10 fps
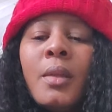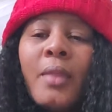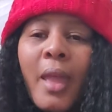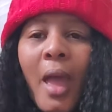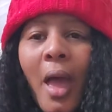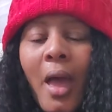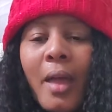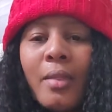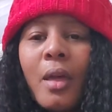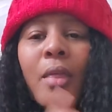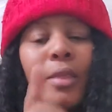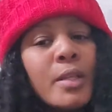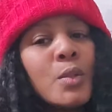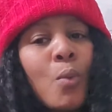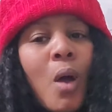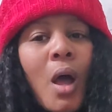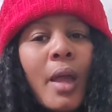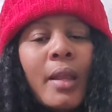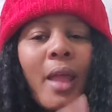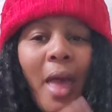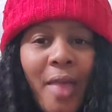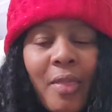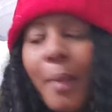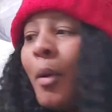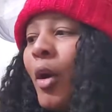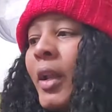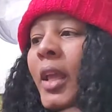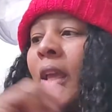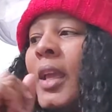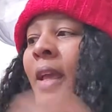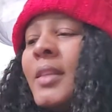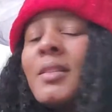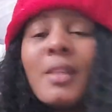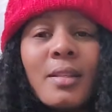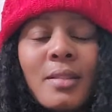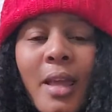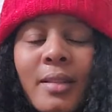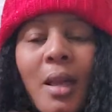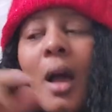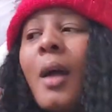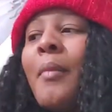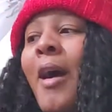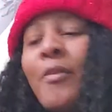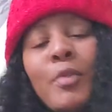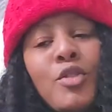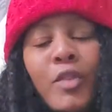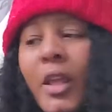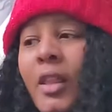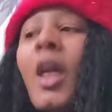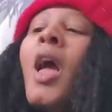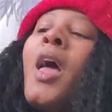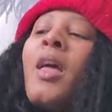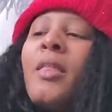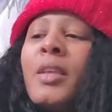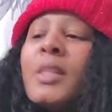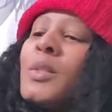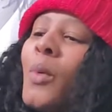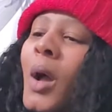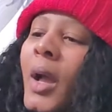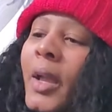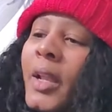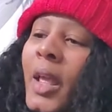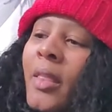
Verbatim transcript: they had this wine at that party, and since that time I've been drinking this wine.